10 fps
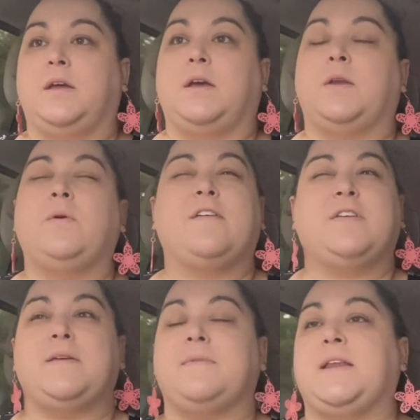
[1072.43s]
don't have
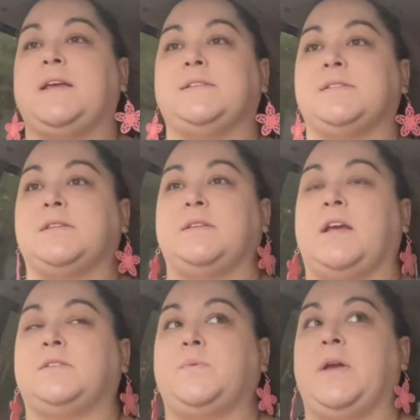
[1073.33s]
any meetings
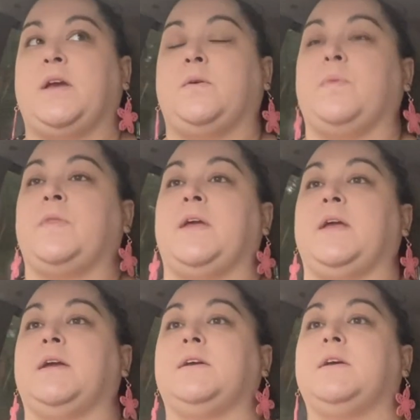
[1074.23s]
next week, I don't
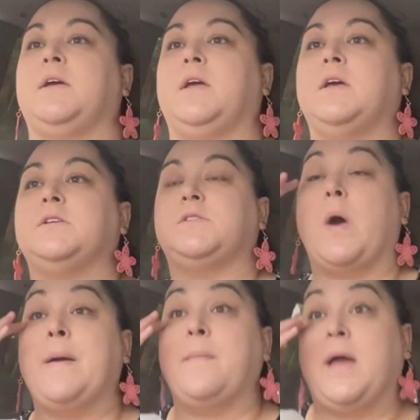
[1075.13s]
think. So
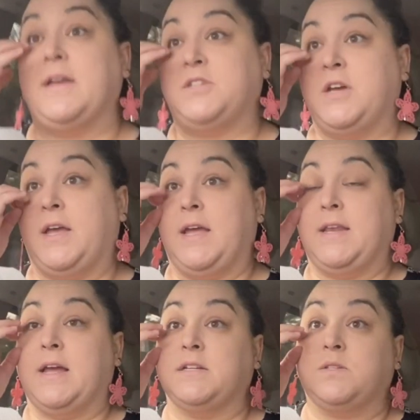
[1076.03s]
I might check
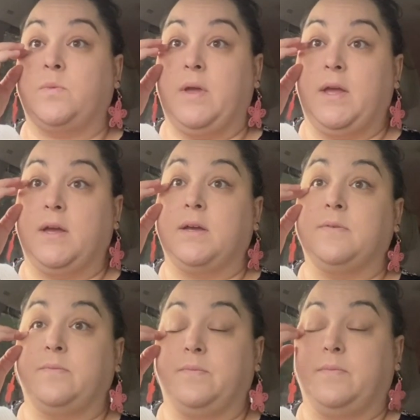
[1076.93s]
in next week.
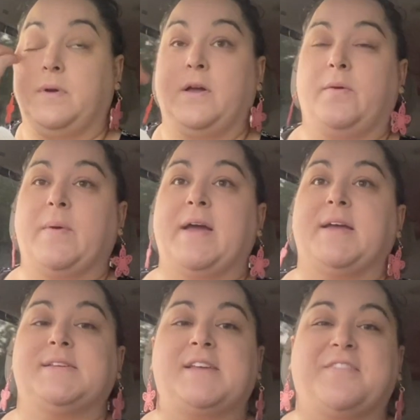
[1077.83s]

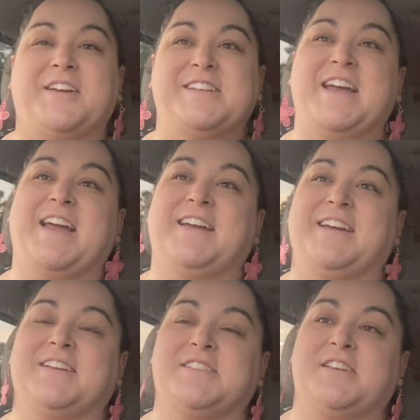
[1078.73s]
Otherwise, have a good day,
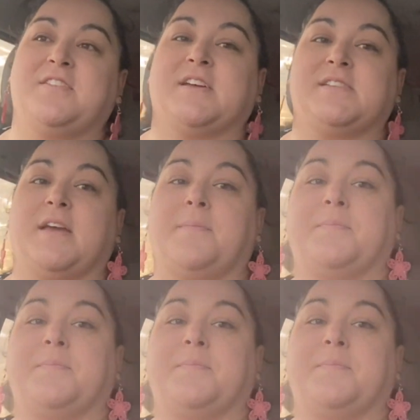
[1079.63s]
and I'll see you next time.